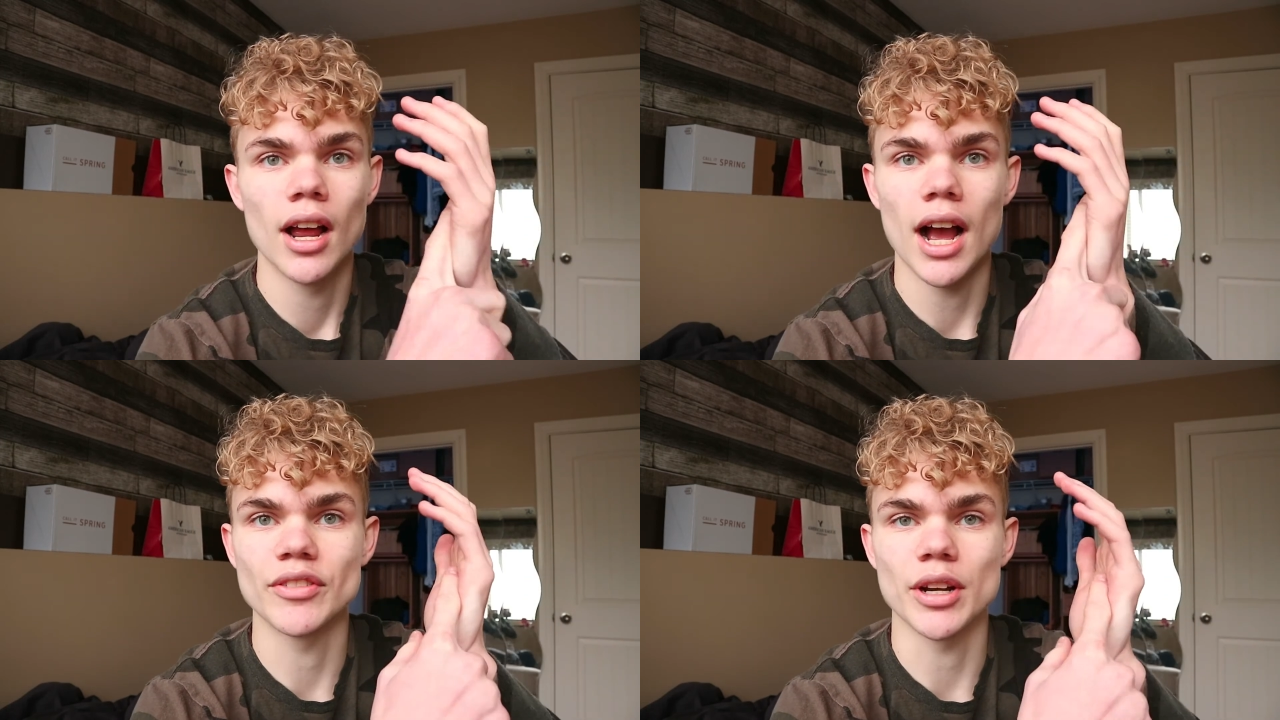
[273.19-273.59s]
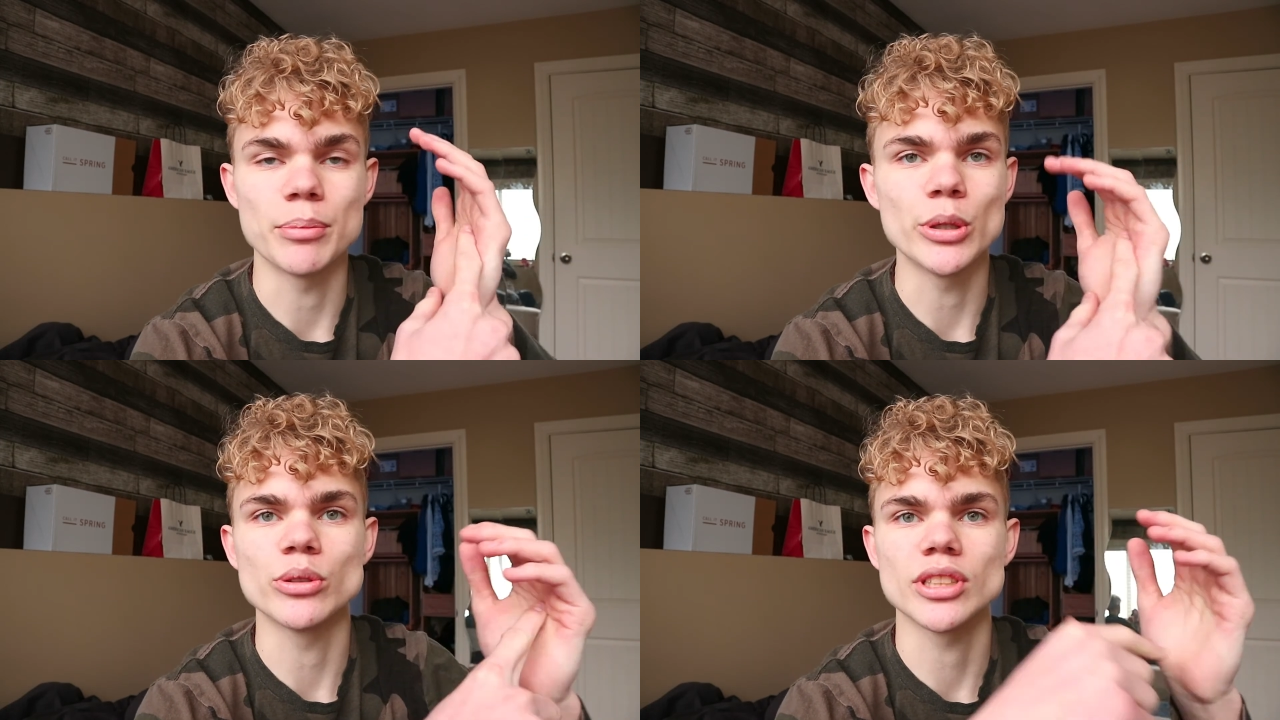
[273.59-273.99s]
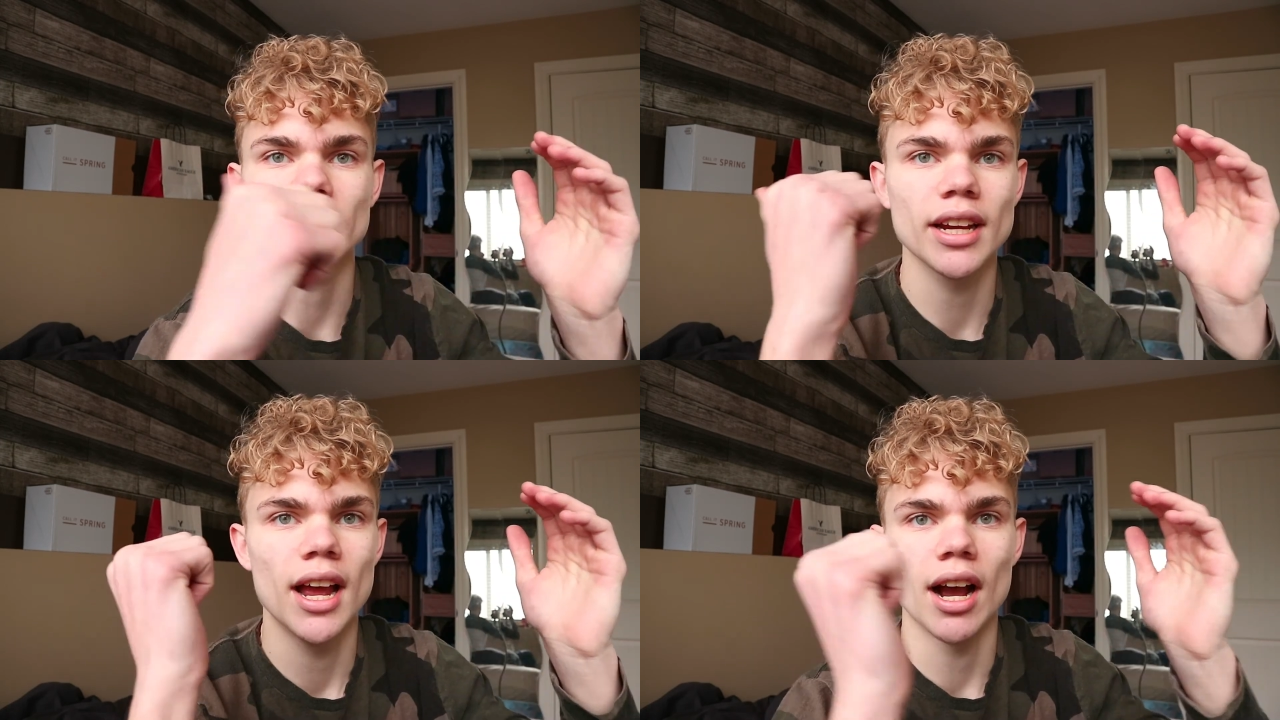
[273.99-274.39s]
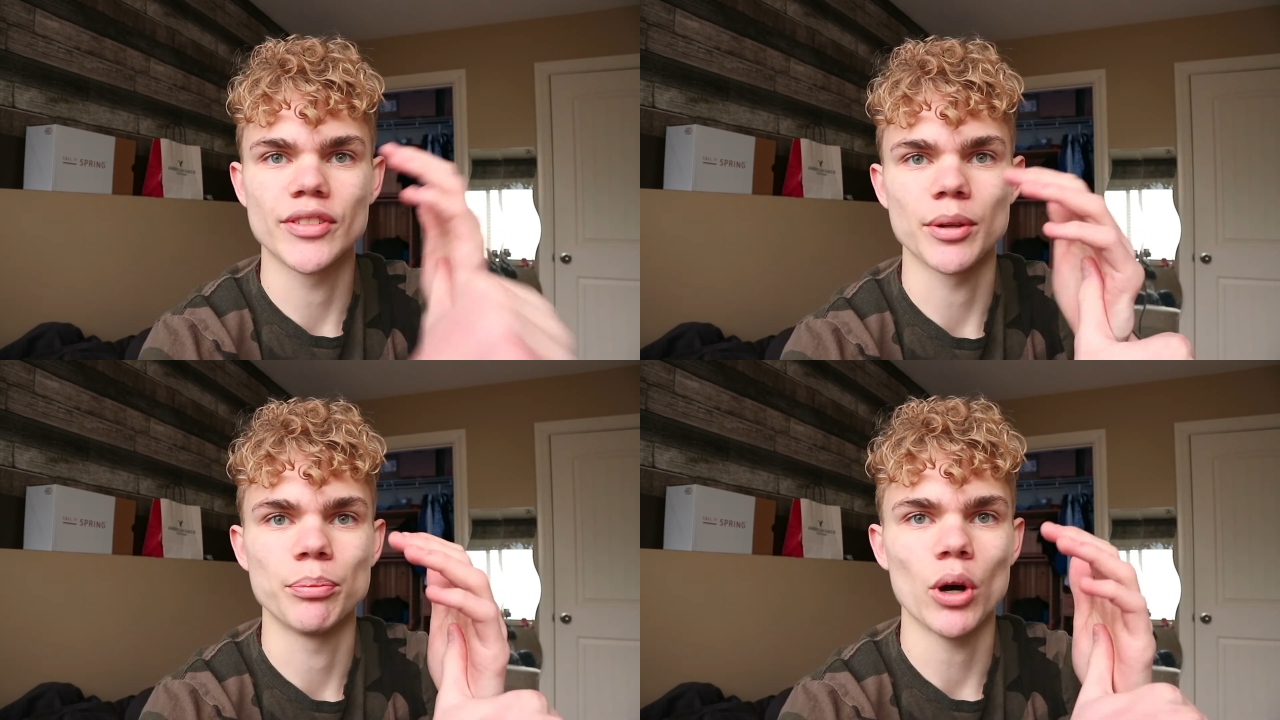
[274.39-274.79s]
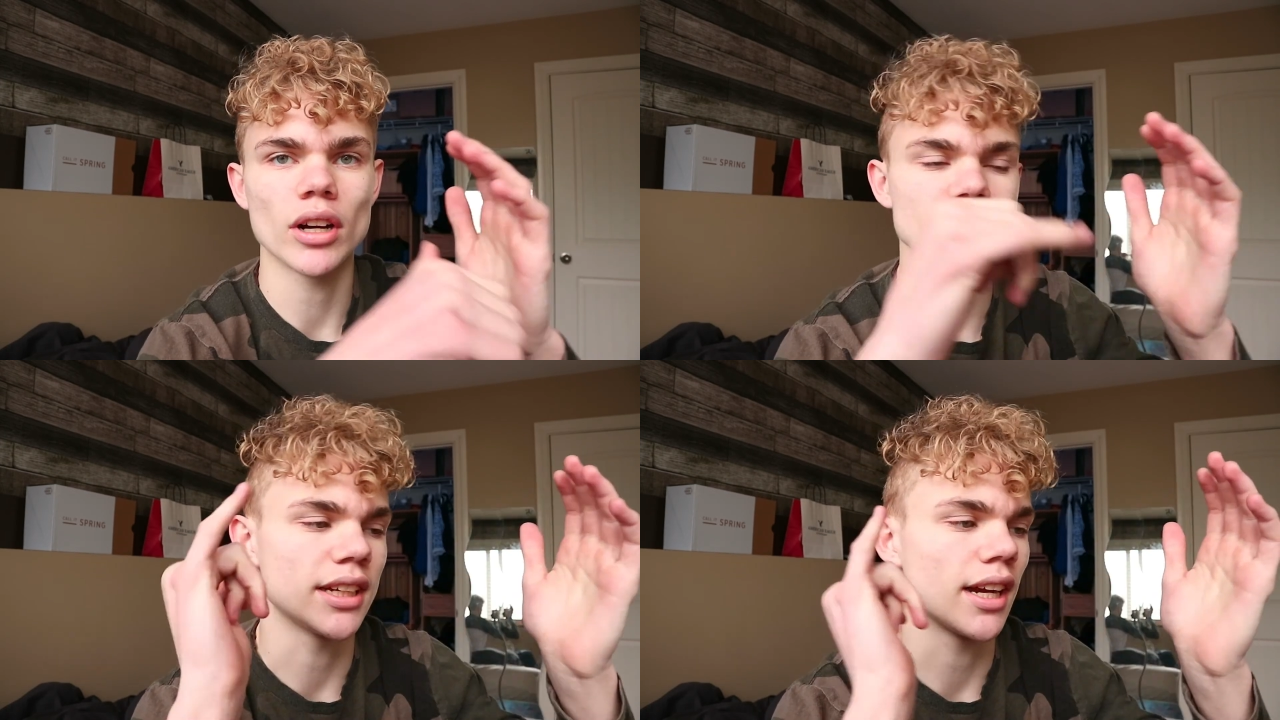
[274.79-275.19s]
I've done music, I've done
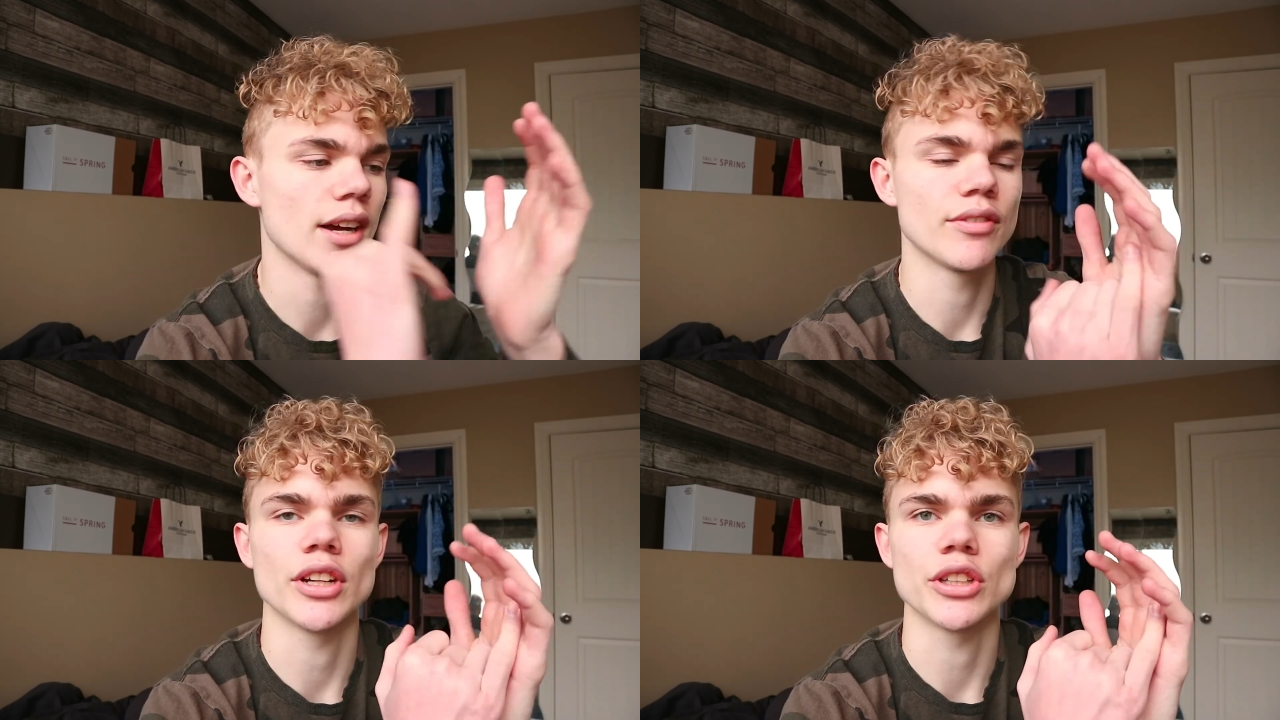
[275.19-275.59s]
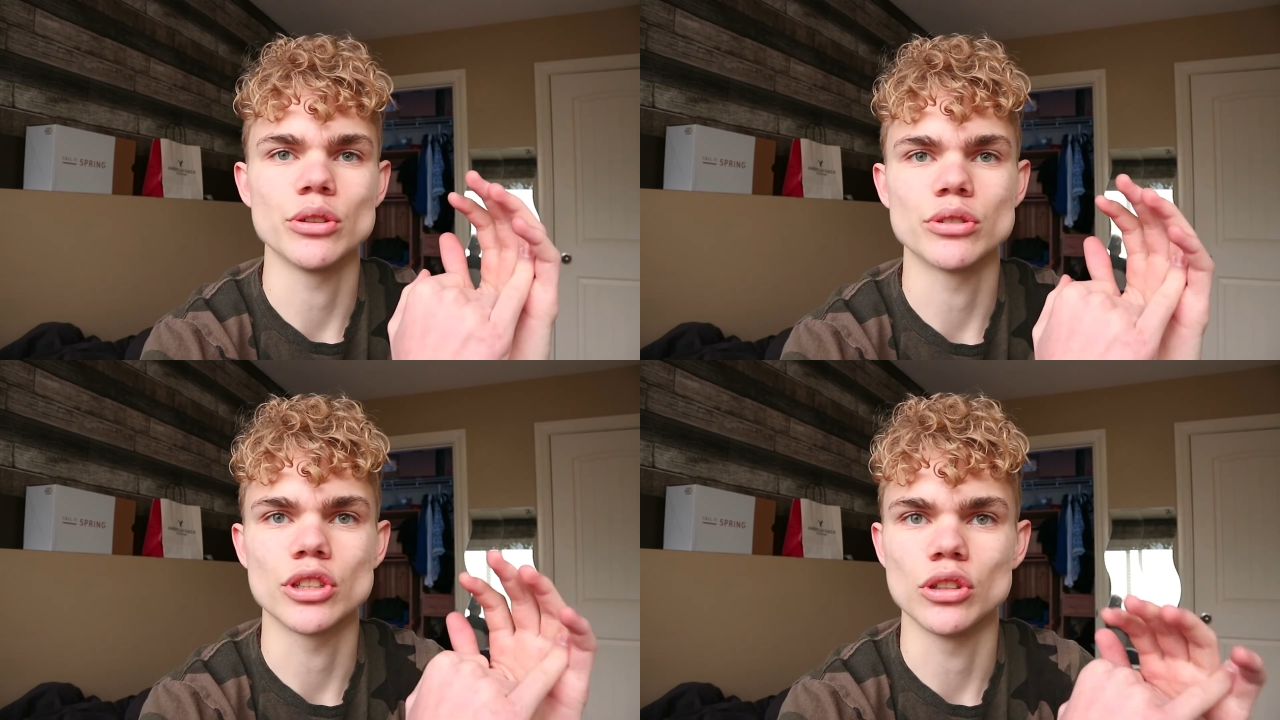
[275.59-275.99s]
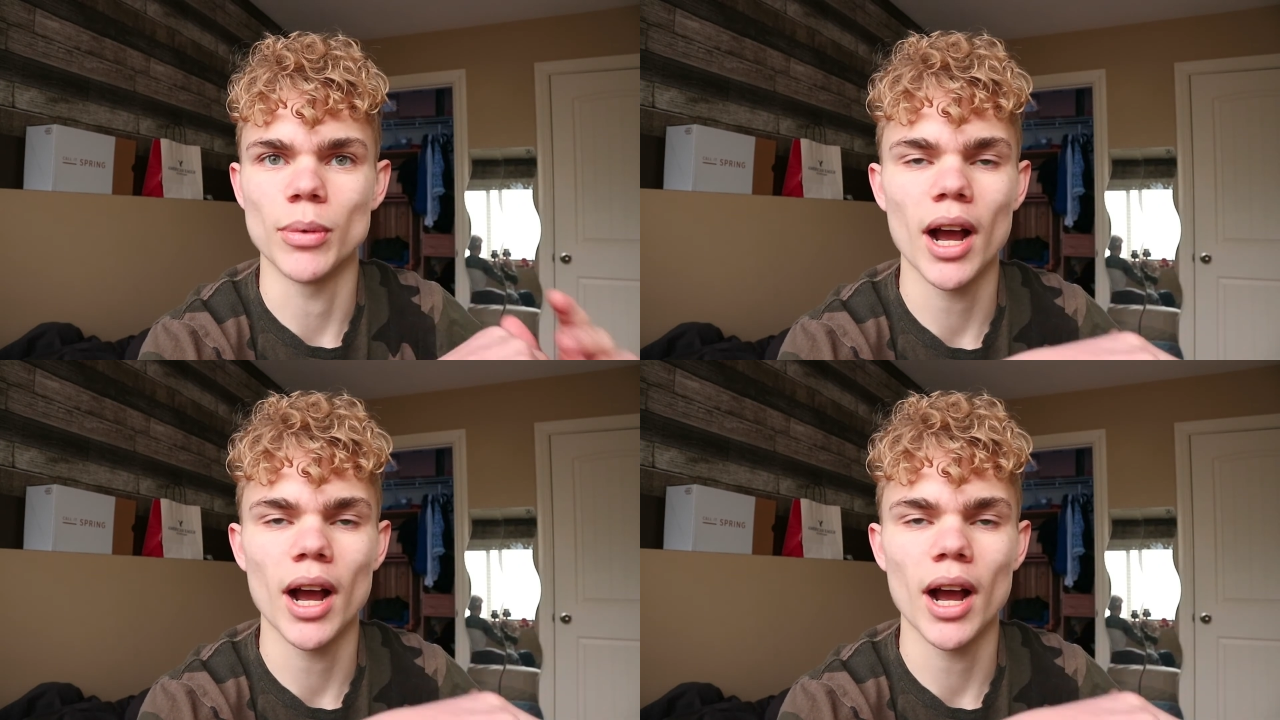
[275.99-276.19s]
boxing, I've done YouTube.